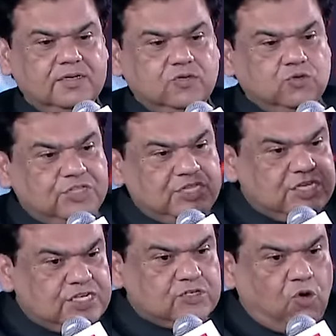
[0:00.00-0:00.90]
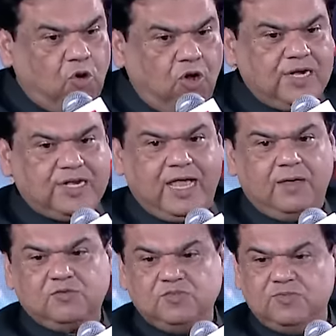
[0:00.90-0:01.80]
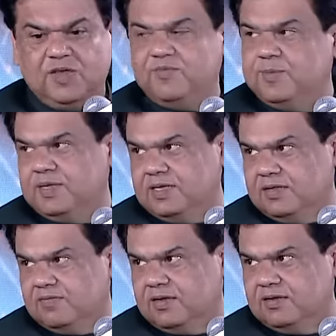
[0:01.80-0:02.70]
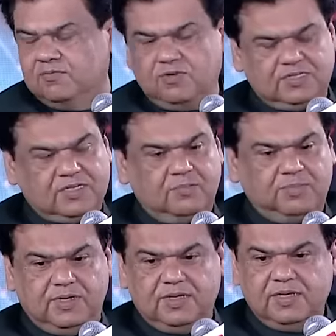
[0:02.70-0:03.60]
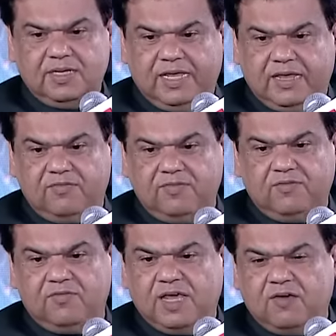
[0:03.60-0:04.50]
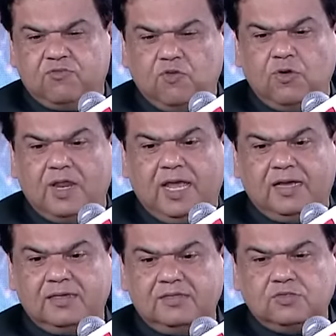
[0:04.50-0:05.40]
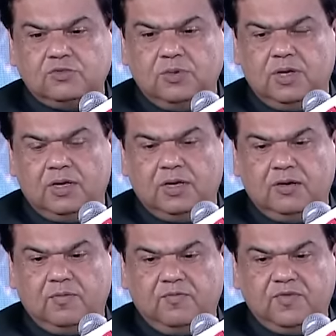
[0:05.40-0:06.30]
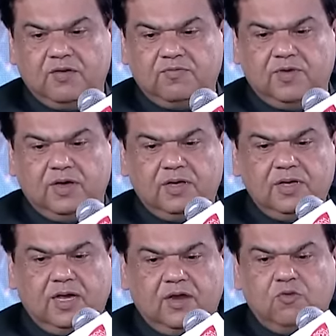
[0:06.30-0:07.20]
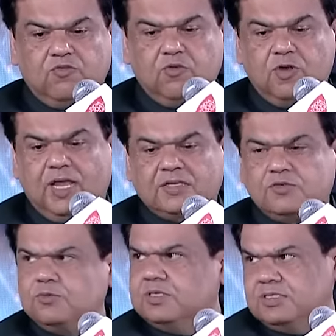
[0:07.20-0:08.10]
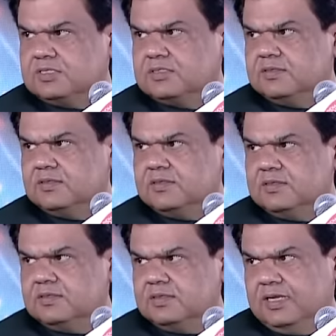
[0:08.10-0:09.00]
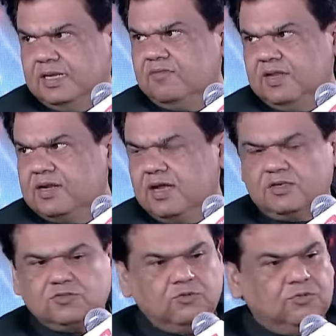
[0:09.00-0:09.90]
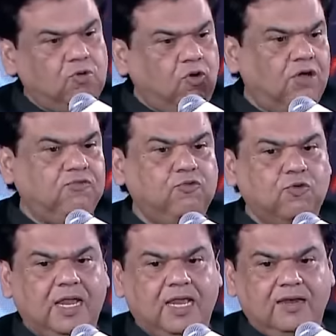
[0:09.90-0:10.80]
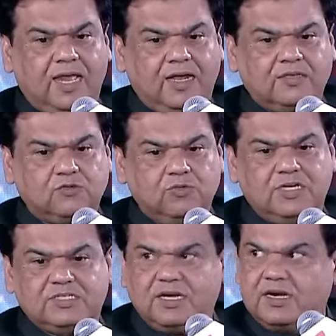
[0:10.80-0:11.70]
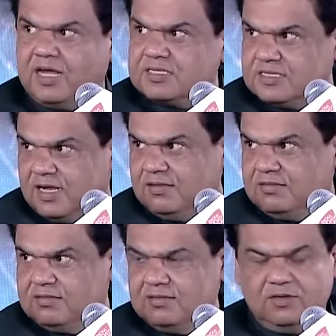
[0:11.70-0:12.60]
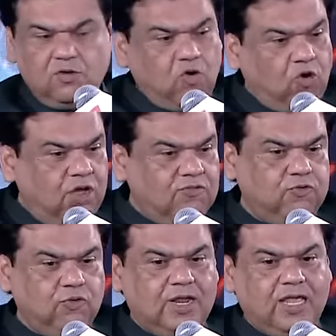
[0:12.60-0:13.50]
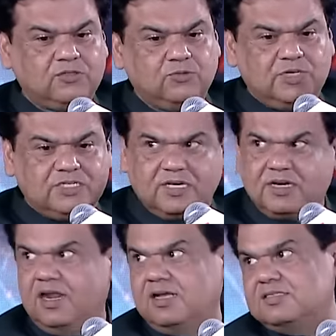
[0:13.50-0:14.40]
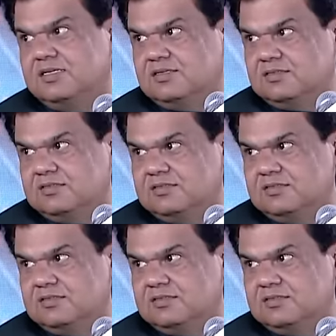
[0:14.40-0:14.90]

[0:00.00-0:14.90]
So these all tasks which we have been given, for example, every, we have 4 lakh, uh, we have uh, around 4 lakh students in every class. So all 4 lakh students in class 9th, all 4 lakh students in class 8th,